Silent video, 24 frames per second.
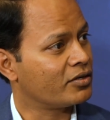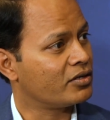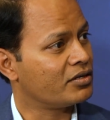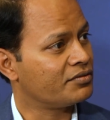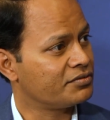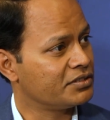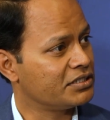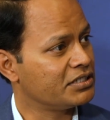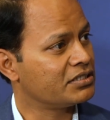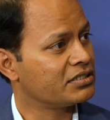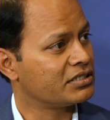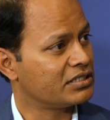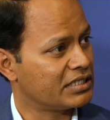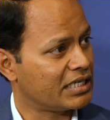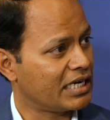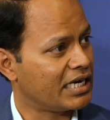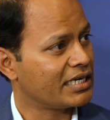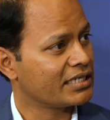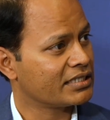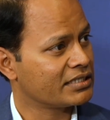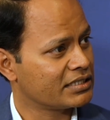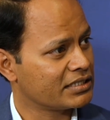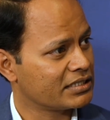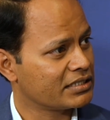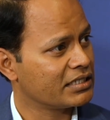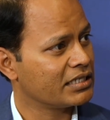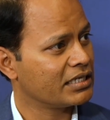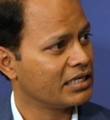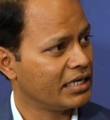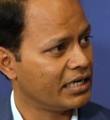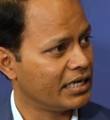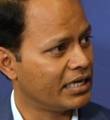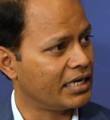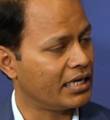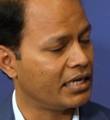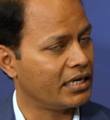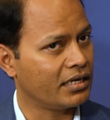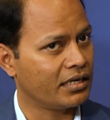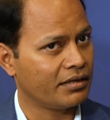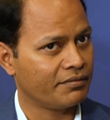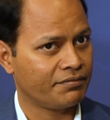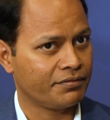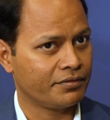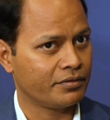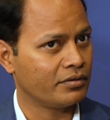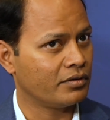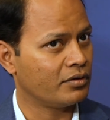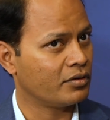of these attacks. Mm. And
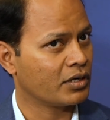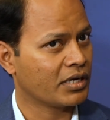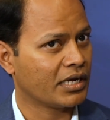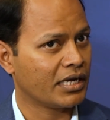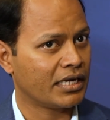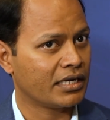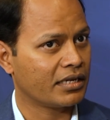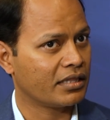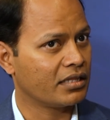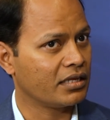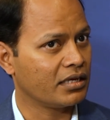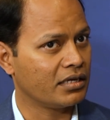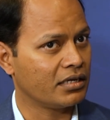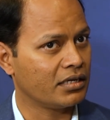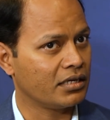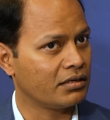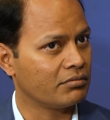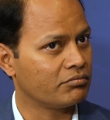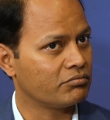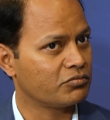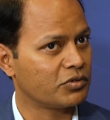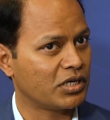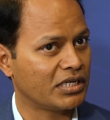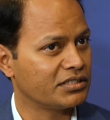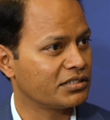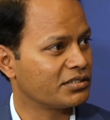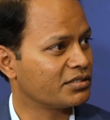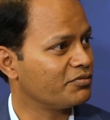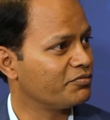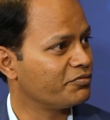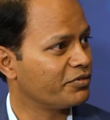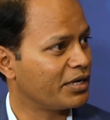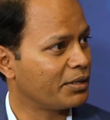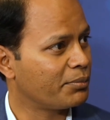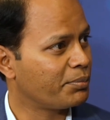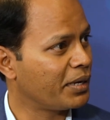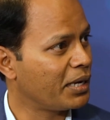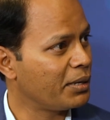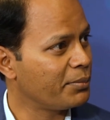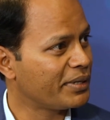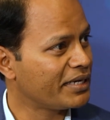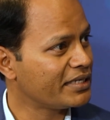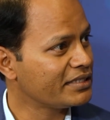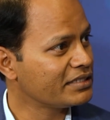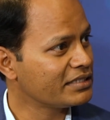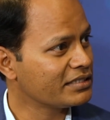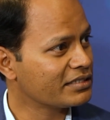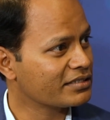if you look at the ransomware
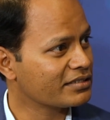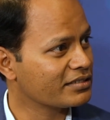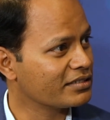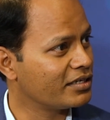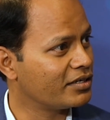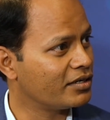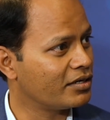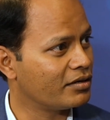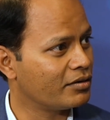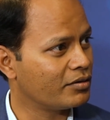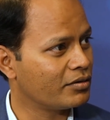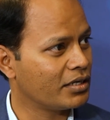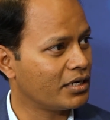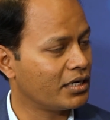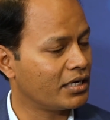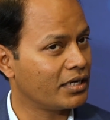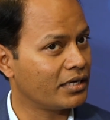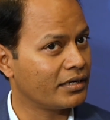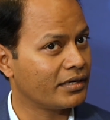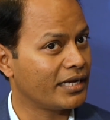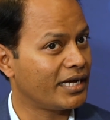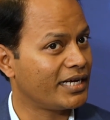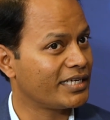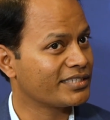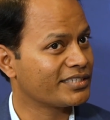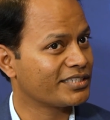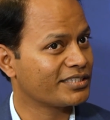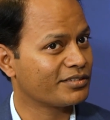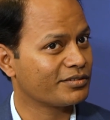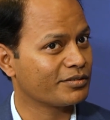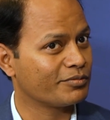payments, you know, uh, last